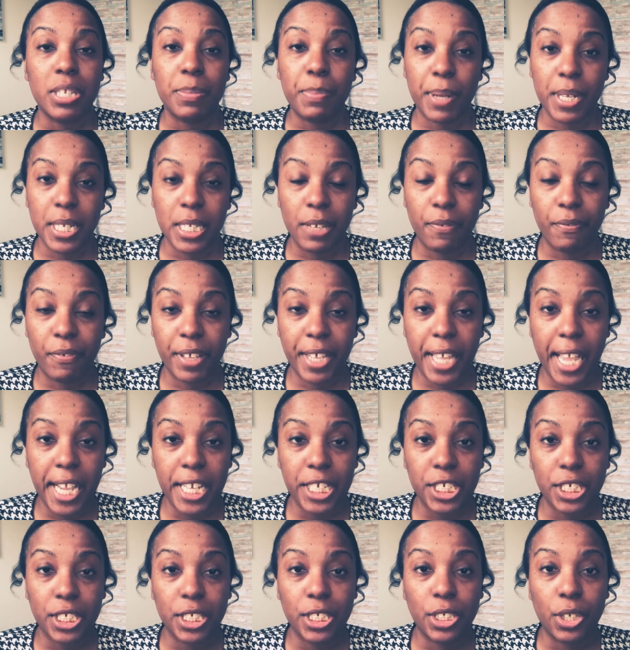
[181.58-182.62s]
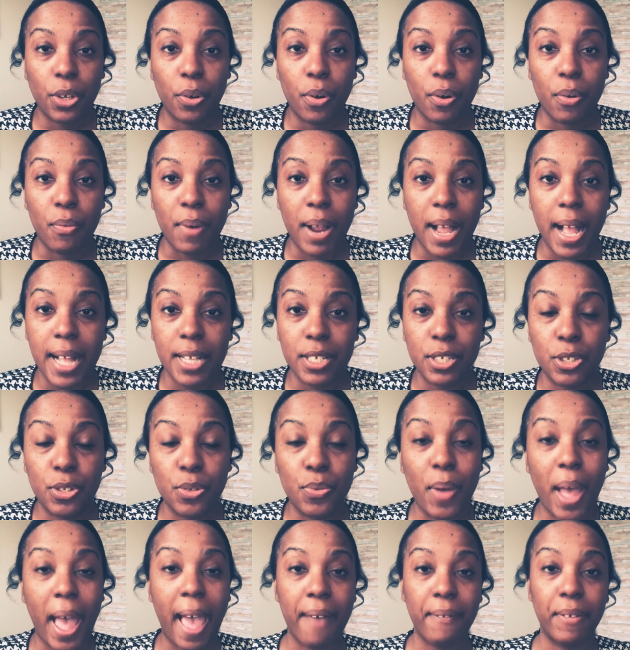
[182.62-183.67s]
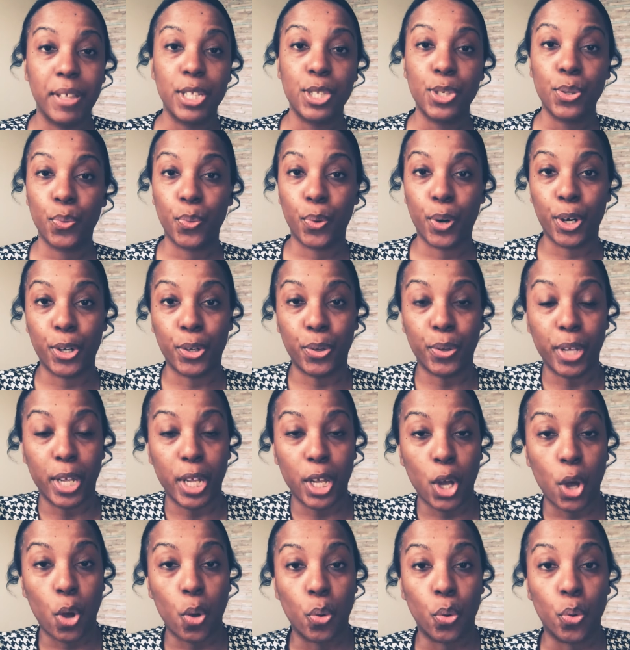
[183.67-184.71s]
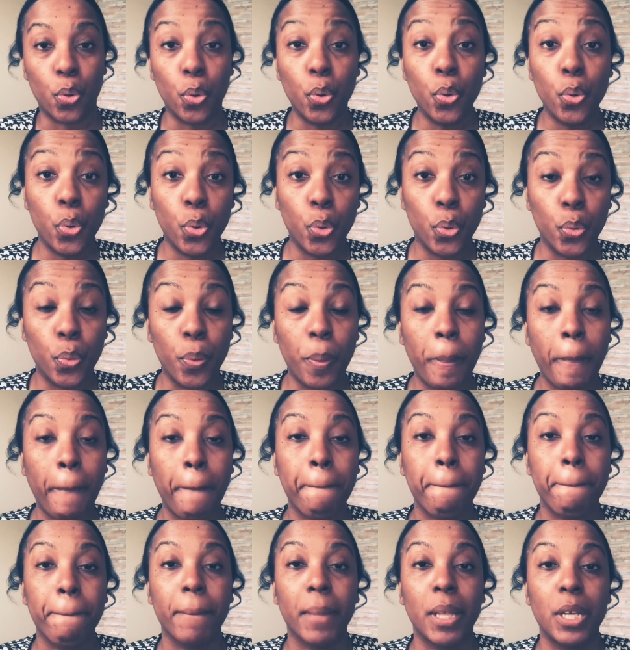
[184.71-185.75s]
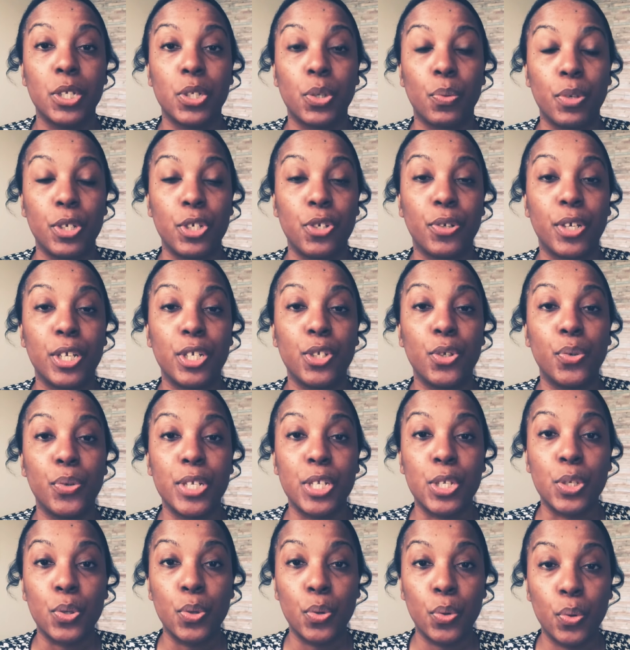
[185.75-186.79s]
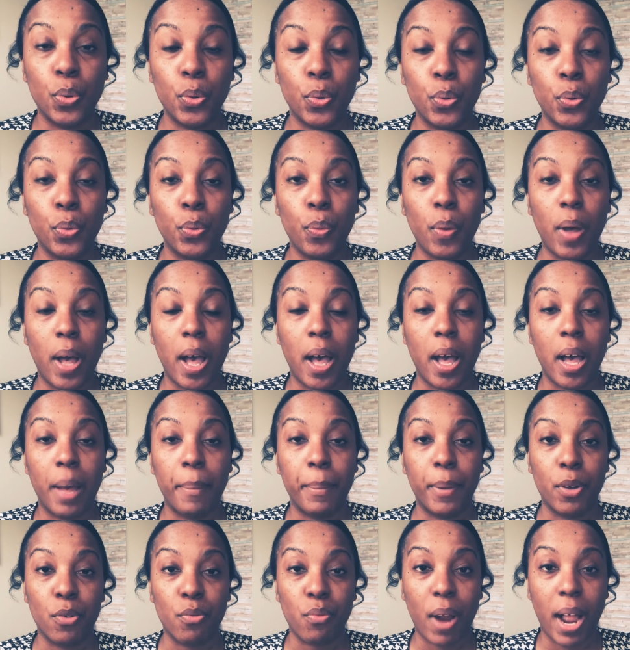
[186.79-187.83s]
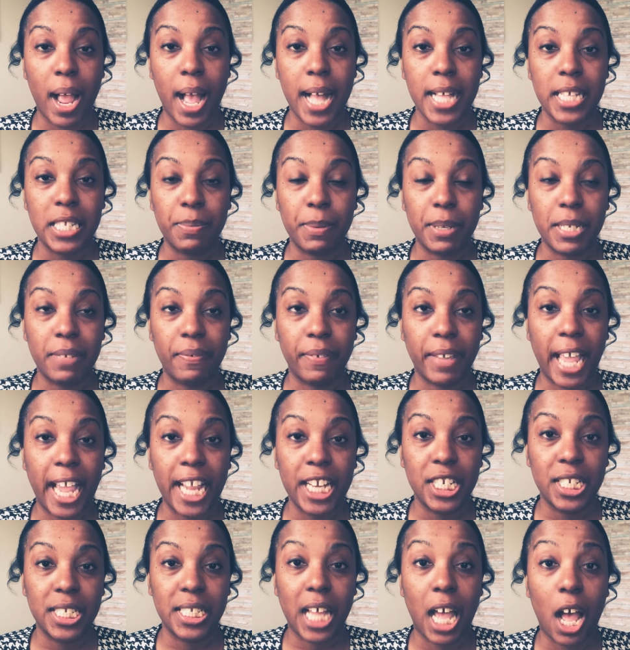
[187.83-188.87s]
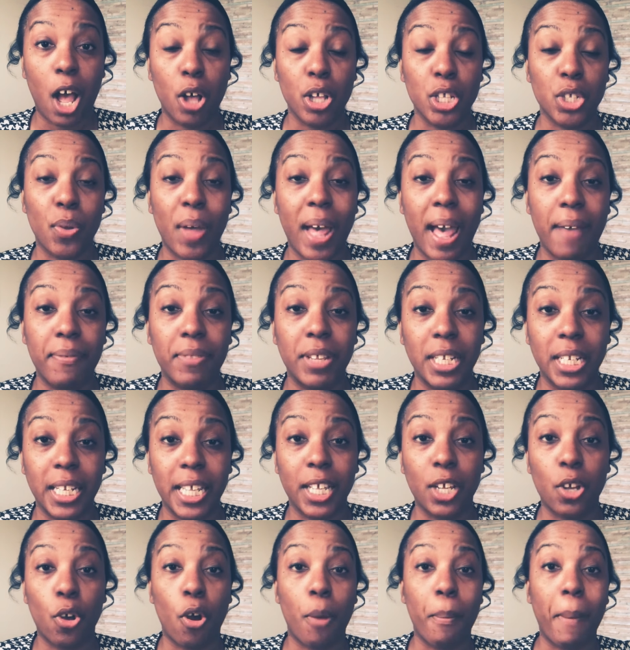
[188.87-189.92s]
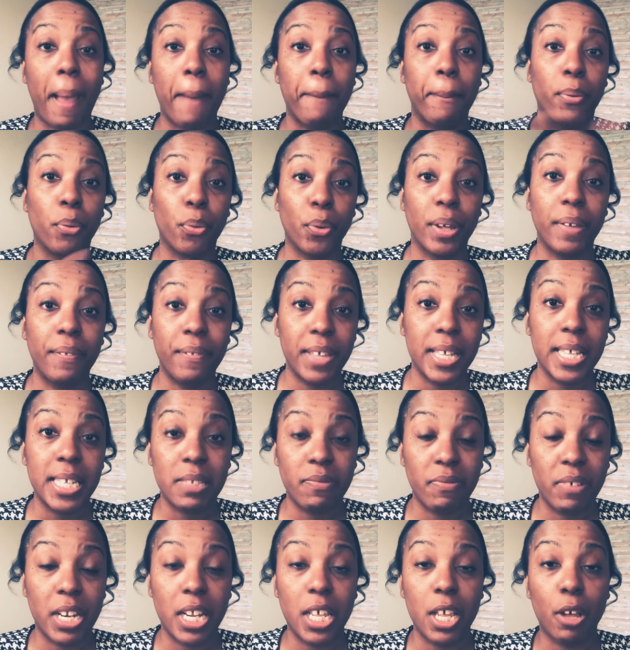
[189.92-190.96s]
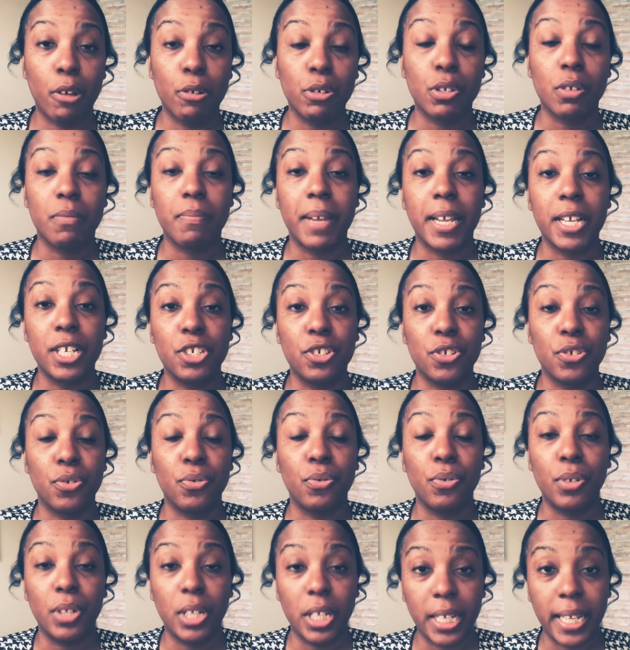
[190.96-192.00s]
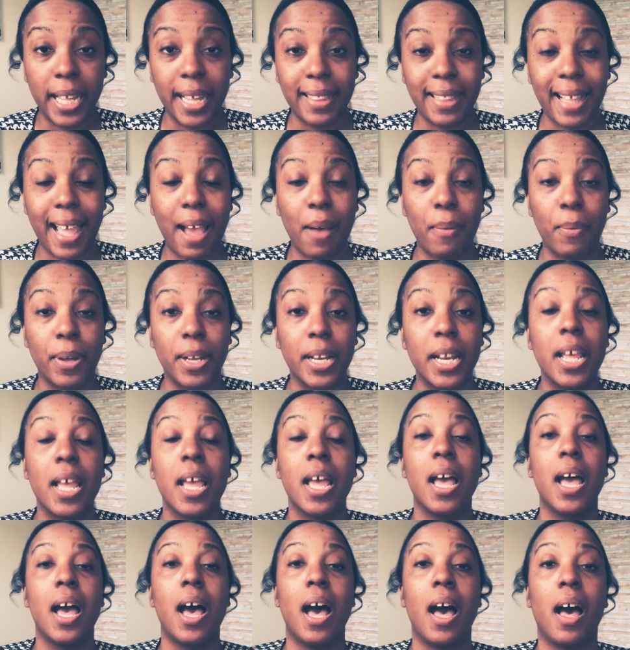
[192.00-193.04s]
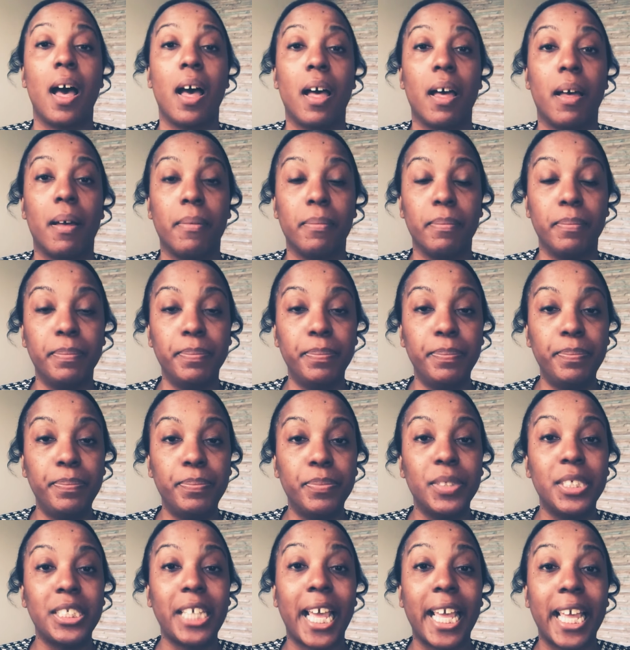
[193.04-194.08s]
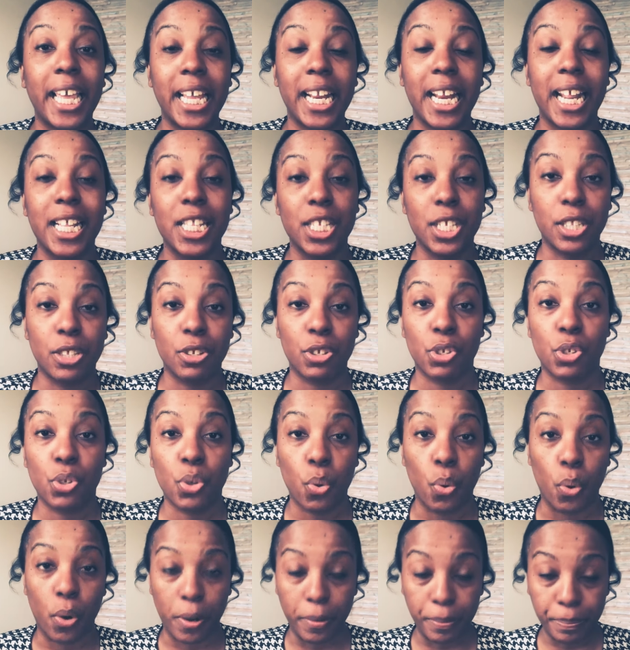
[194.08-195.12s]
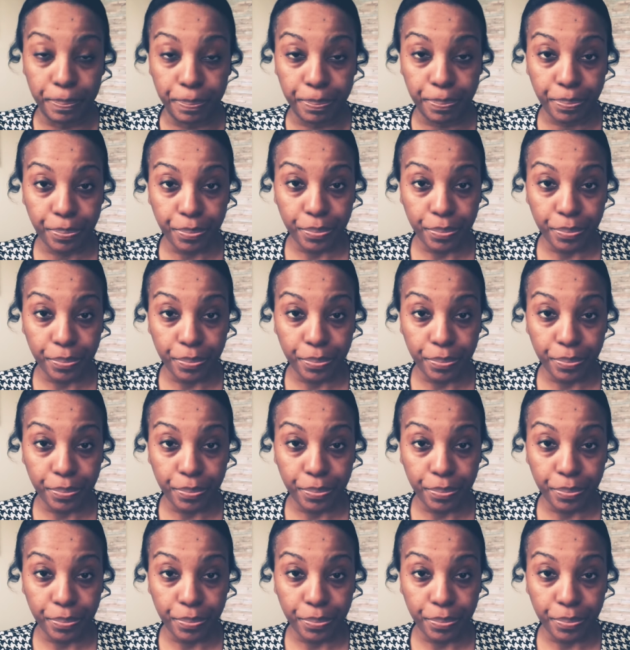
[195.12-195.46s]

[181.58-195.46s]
specifications. So Arise do have it to where you can go Google. So what you can do is Google Arise specifications. I also have the link on my previous video, so make sure you look at that one. Take it into the store.